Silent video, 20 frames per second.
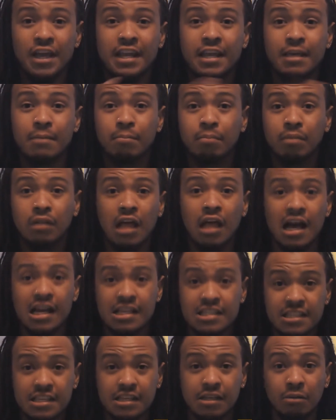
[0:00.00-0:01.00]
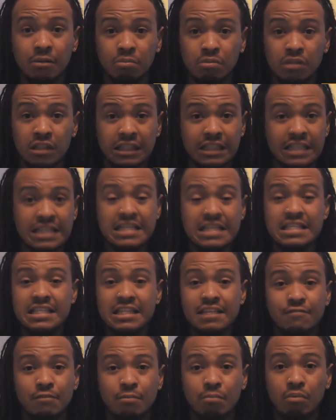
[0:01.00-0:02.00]
and it blocks it completely. It
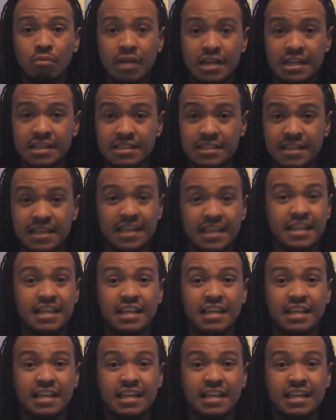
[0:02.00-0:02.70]
doesn't even break it.